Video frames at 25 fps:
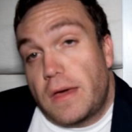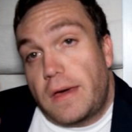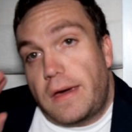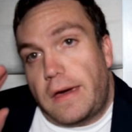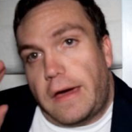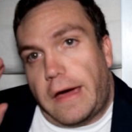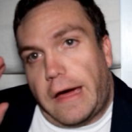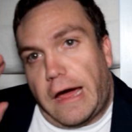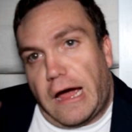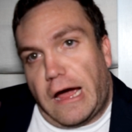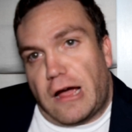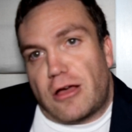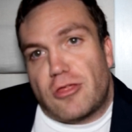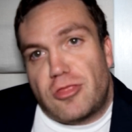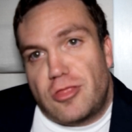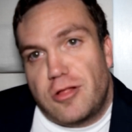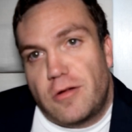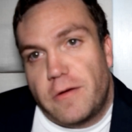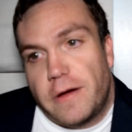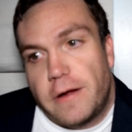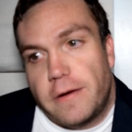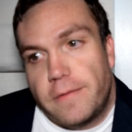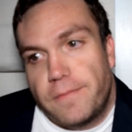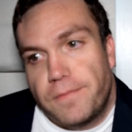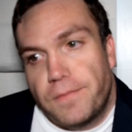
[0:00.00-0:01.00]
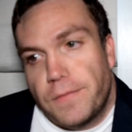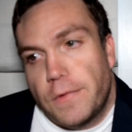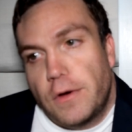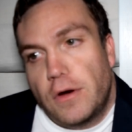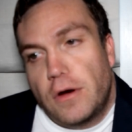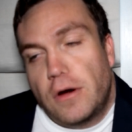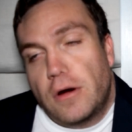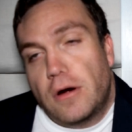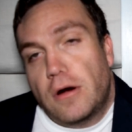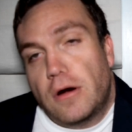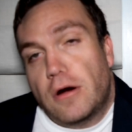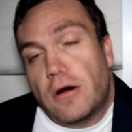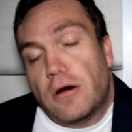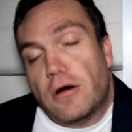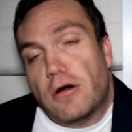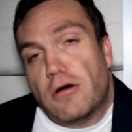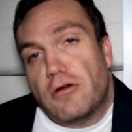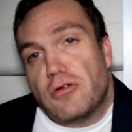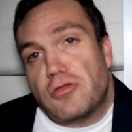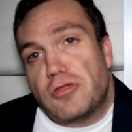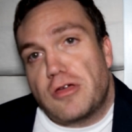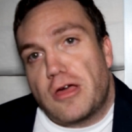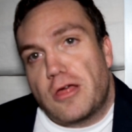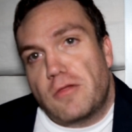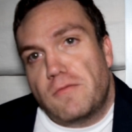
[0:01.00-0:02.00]
excellent. Her
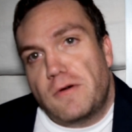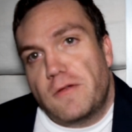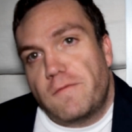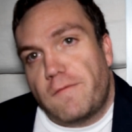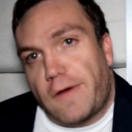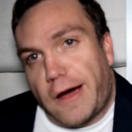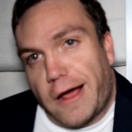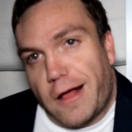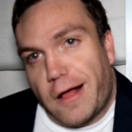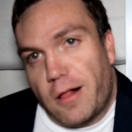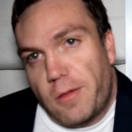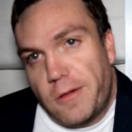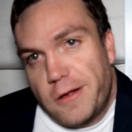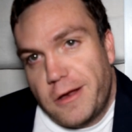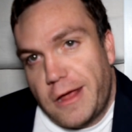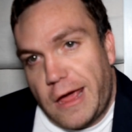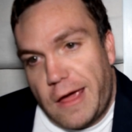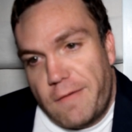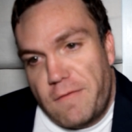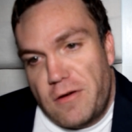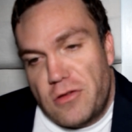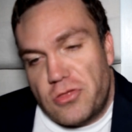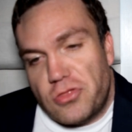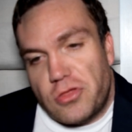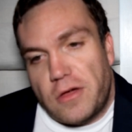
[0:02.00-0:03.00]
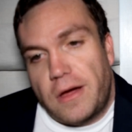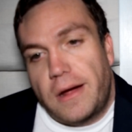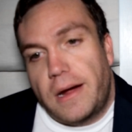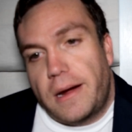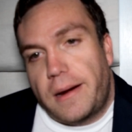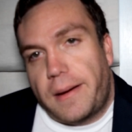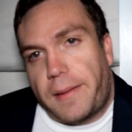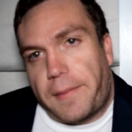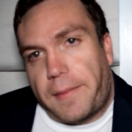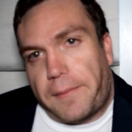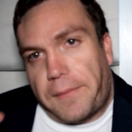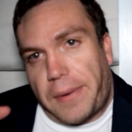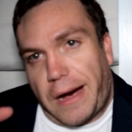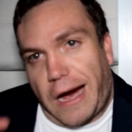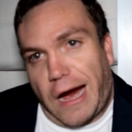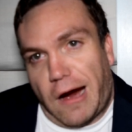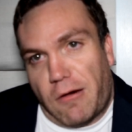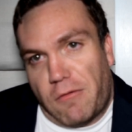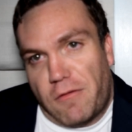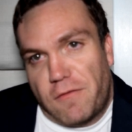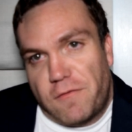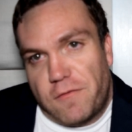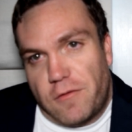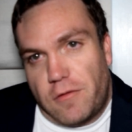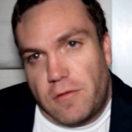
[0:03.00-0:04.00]
scene with Viola Davis,
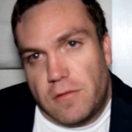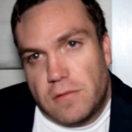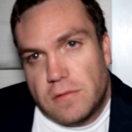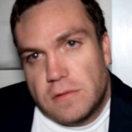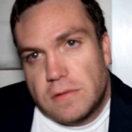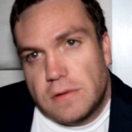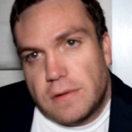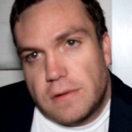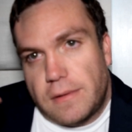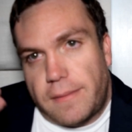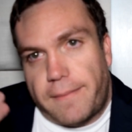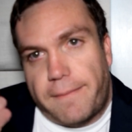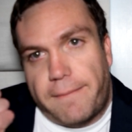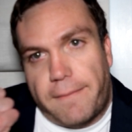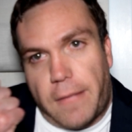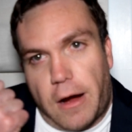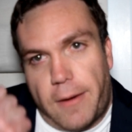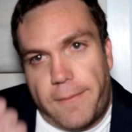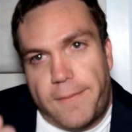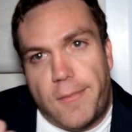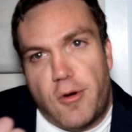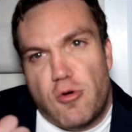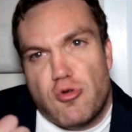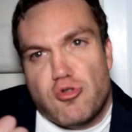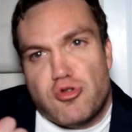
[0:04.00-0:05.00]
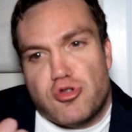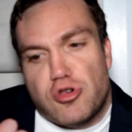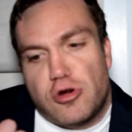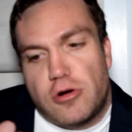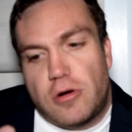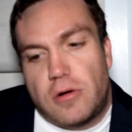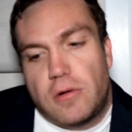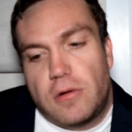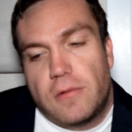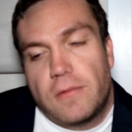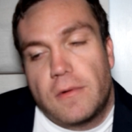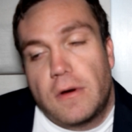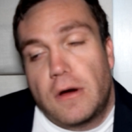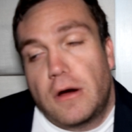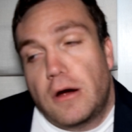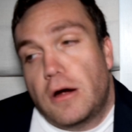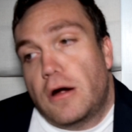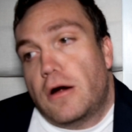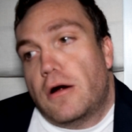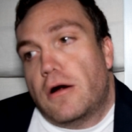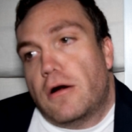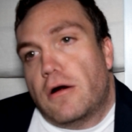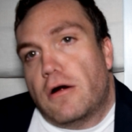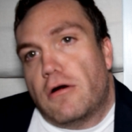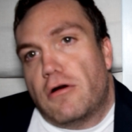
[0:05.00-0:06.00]
powerful, emotional.
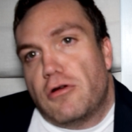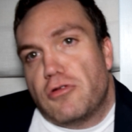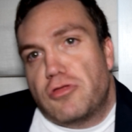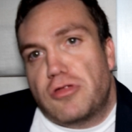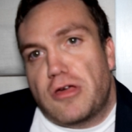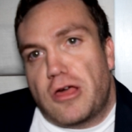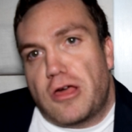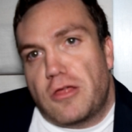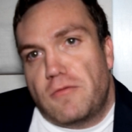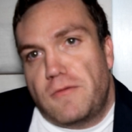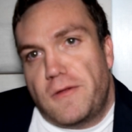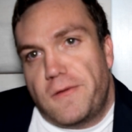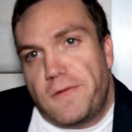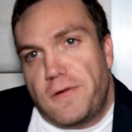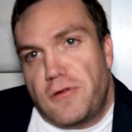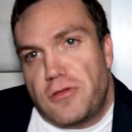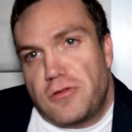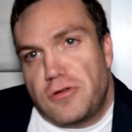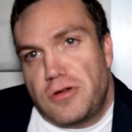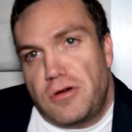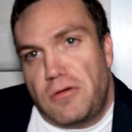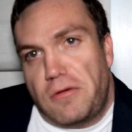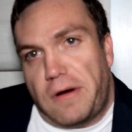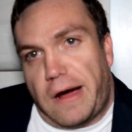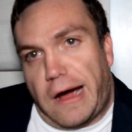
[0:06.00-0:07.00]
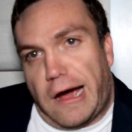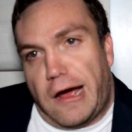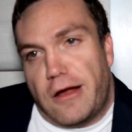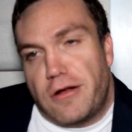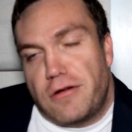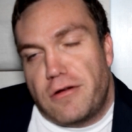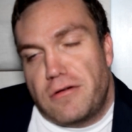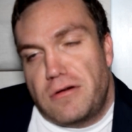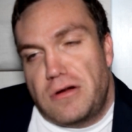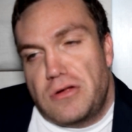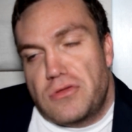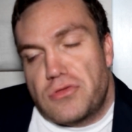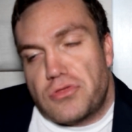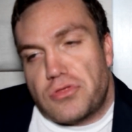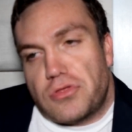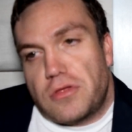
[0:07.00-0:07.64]
Her scene with this new actress,